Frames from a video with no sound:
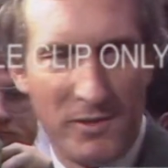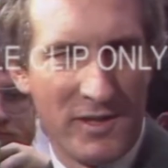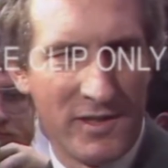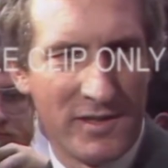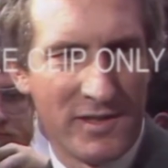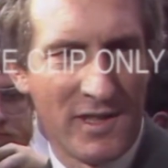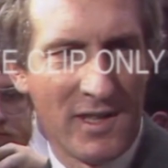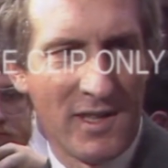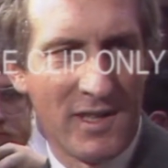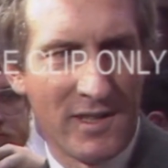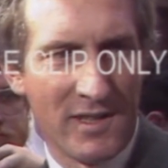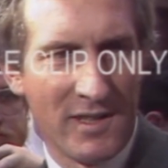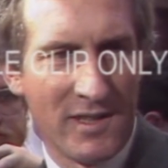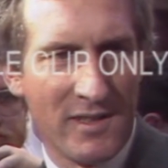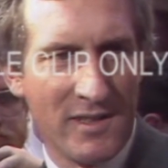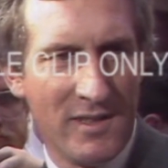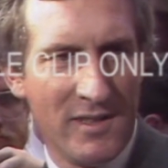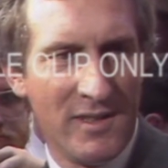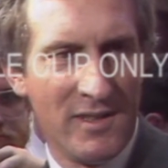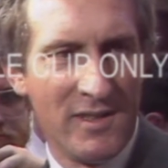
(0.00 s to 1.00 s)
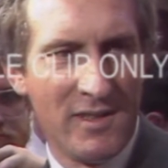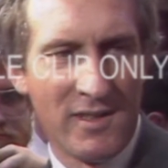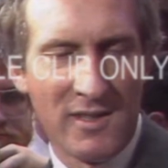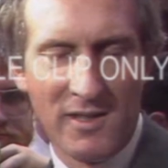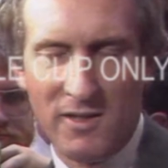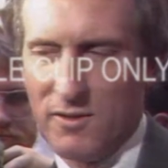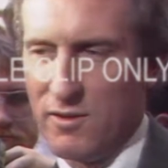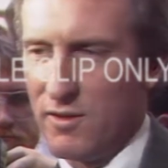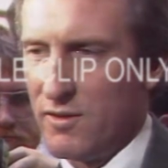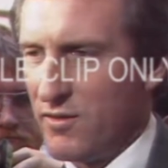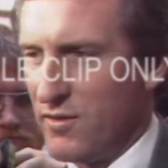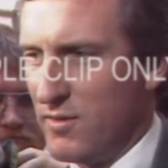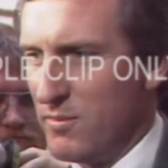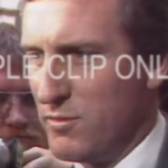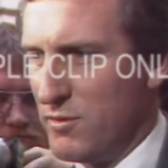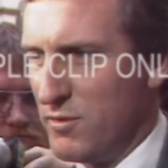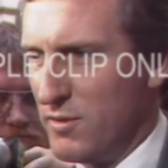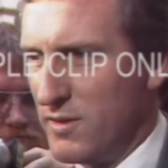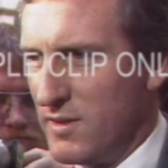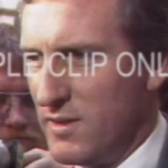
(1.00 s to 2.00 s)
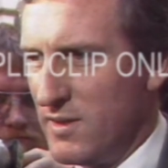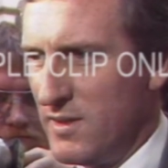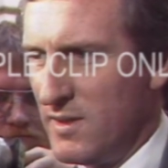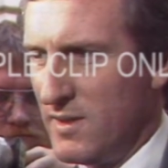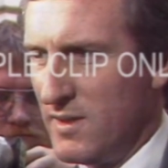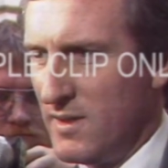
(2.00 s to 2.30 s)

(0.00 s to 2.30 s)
John Hewson says he's ruled himself out